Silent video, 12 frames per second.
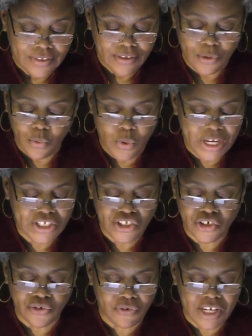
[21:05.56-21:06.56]
The wind
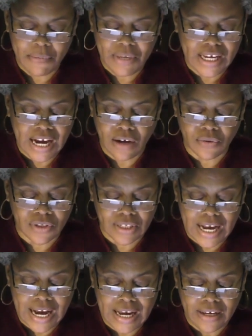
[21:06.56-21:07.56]
screaming
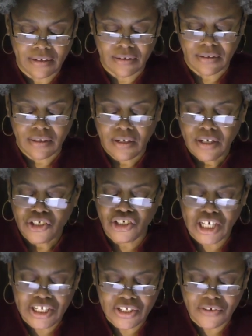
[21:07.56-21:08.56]
outside,
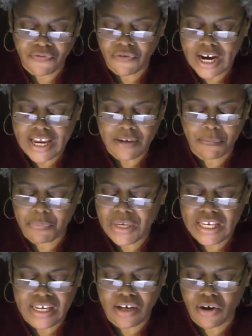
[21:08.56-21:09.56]
sheets of rain
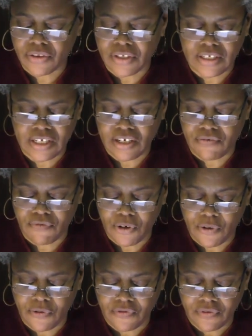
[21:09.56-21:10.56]
beating on the tin
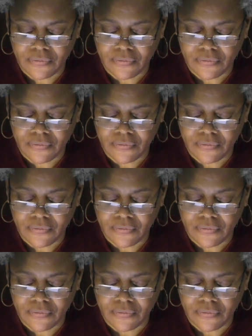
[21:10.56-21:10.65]
roof.